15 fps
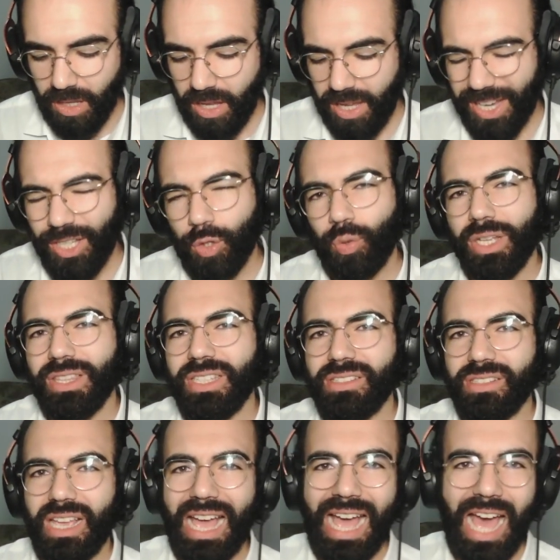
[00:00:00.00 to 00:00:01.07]
and what
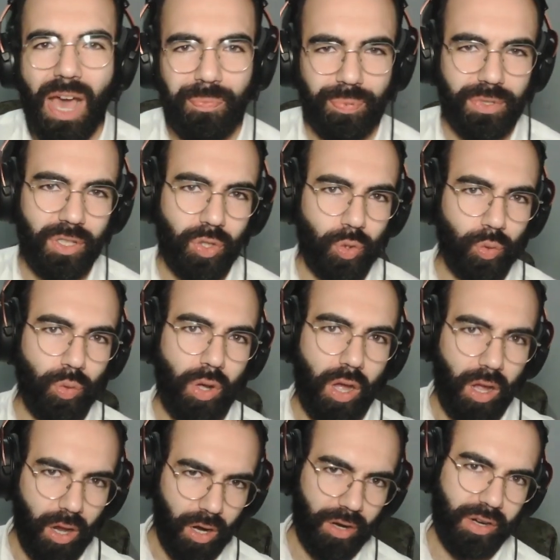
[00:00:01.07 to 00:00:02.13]
is happening to
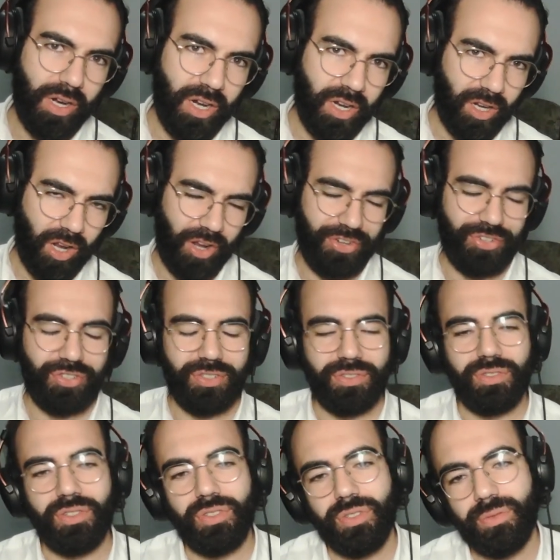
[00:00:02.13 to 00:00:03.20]
our
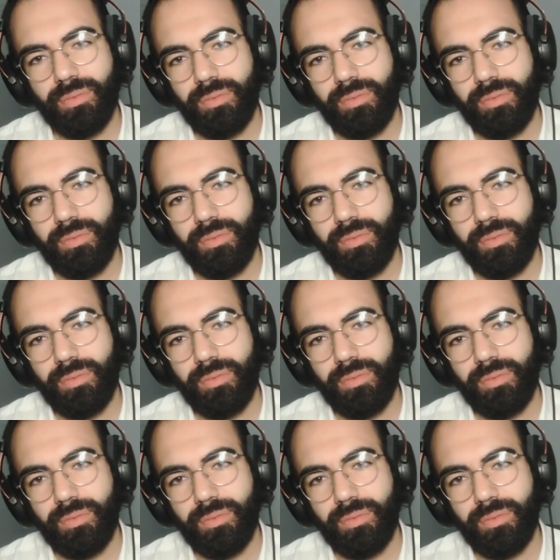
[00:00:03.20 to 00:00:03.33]
unconsciousness.